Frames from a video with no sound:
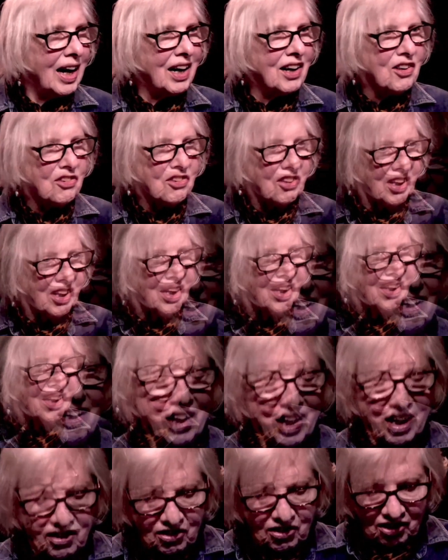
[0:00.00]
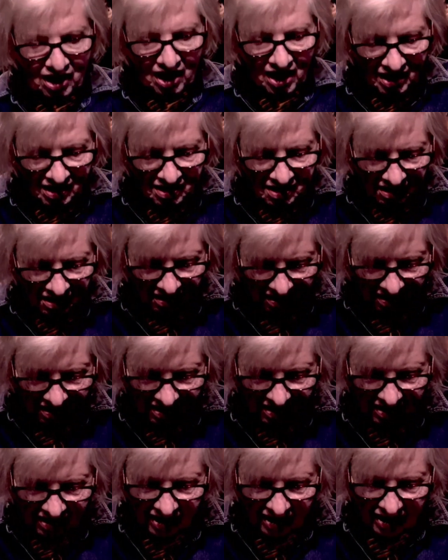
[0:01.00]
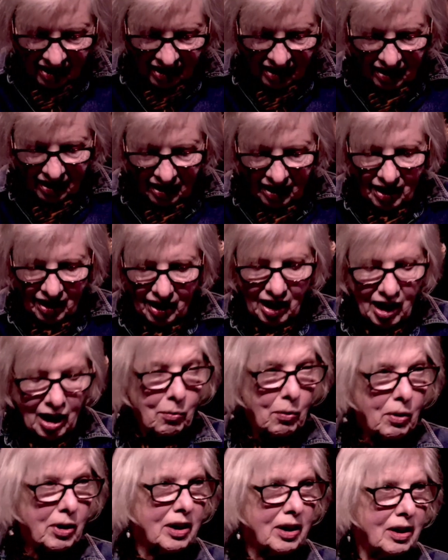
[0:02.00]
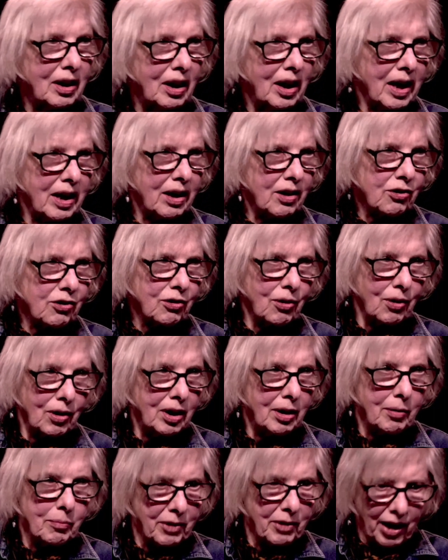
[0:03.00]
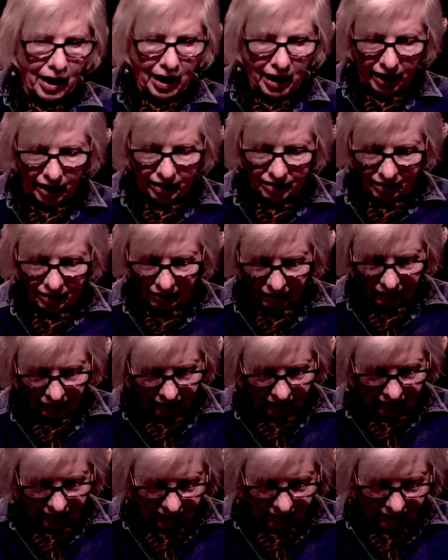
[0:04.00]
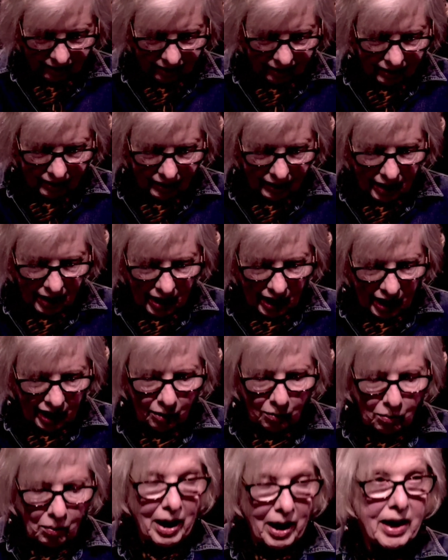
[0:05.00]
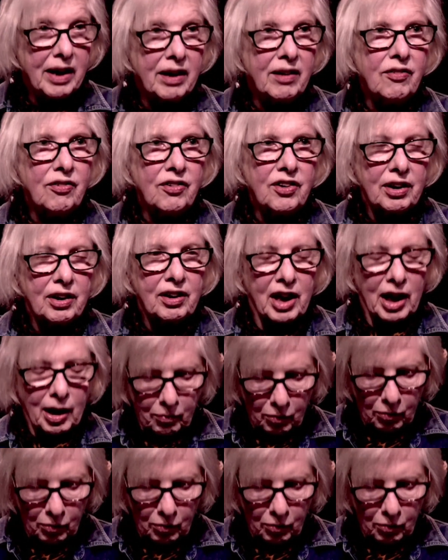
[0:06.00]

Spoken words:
Zeke," I said. He wouldn't let us call him Dad. He waved and kept